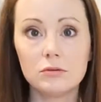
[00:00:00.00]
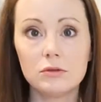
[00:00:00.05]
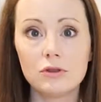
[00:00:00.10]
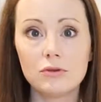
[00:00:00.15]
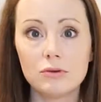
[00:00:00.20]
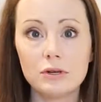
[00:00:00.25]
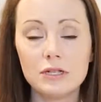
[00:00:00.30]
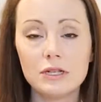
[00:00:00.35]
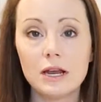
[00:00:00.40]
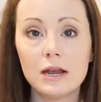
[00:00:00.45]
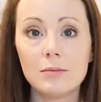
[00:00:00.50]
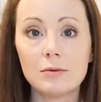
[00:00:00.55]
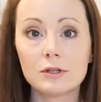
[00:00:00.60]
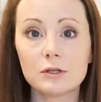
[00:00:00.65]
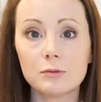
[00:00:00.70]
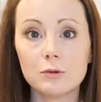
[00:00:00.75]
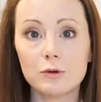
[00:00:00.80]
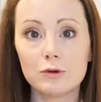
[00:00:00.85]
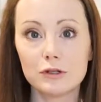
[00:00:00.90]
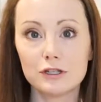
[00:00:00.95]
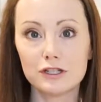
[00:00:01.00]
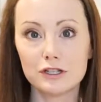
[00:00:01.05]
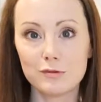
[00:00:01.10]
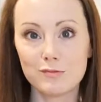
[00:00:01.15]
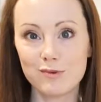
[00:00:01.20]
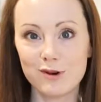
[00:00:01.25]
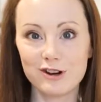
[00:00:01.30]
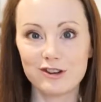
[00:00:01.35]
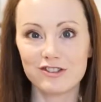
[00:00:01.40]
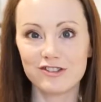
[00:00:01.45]
3 tablespoons to
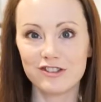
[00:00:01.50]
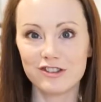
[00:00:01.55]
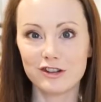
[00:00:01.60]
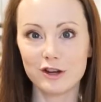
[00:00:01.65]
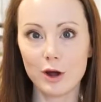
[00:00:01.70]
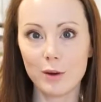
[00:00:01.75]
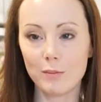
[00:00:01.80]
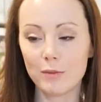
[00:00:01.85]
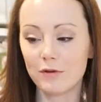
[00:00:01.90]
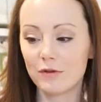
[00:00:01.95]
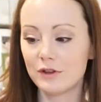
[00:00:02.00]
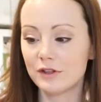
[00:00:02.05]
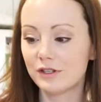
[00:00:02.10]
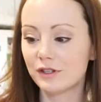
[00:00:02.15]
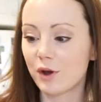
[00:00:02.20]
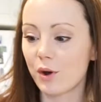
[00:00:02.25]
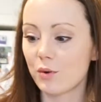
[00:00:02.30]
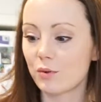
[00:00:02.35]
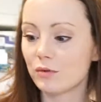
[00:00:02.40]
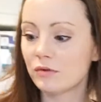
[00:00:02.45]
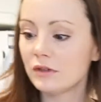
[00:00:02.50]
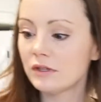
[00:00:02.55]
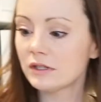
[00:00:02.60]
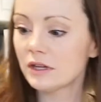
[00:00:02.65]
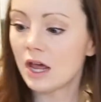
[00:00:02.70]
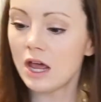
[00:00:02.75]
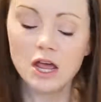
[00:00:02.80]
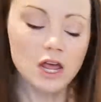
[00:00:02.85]
brush the top of the scones.